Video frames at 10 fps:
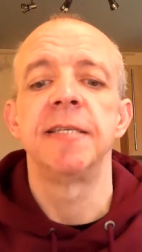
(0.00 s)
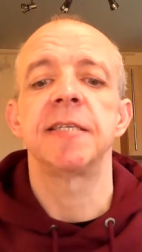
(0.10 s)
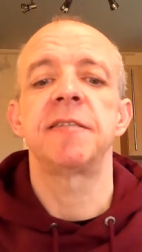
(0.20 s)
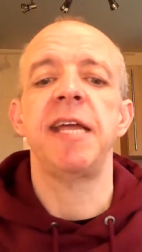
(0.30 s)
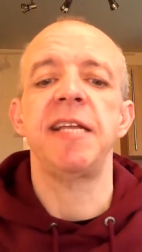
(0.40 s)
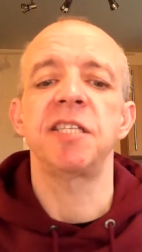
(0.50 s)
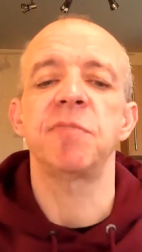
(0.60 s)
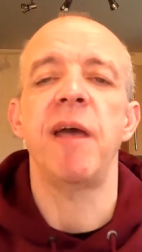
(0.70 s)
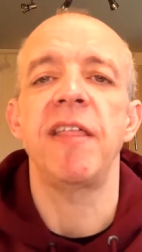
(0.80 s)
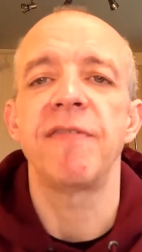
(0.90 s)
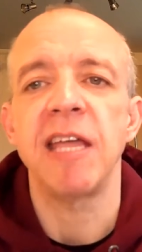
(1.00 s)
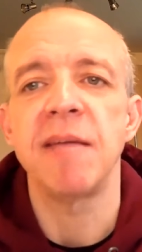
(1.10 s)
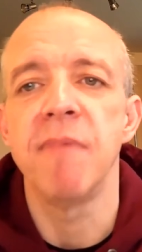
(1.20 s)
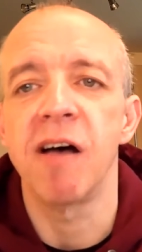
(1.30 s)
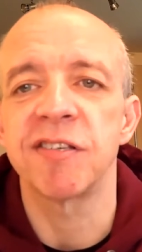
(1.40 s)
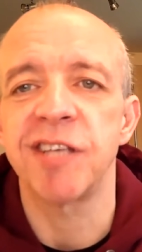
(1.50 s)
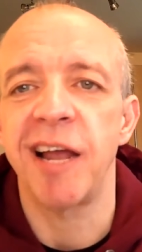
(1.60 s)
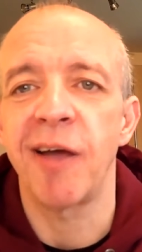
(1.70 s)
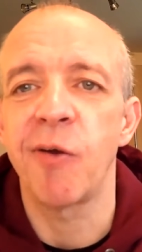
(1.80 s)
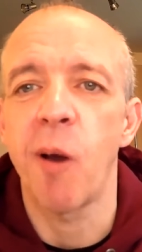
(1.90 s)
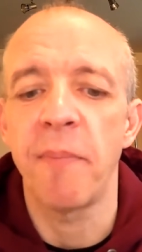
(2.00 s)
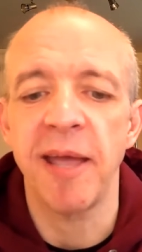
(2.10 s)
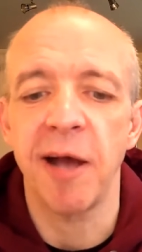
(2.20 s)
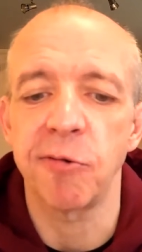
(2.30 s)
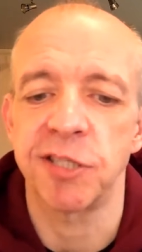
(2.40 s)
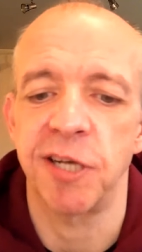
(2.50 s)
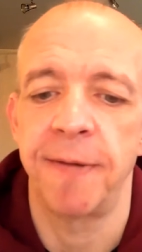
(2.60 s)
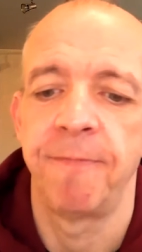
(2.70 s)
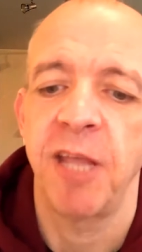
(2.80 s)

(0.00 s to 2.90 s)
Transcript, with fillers: So Dean Smith v Marcelo Bielsa.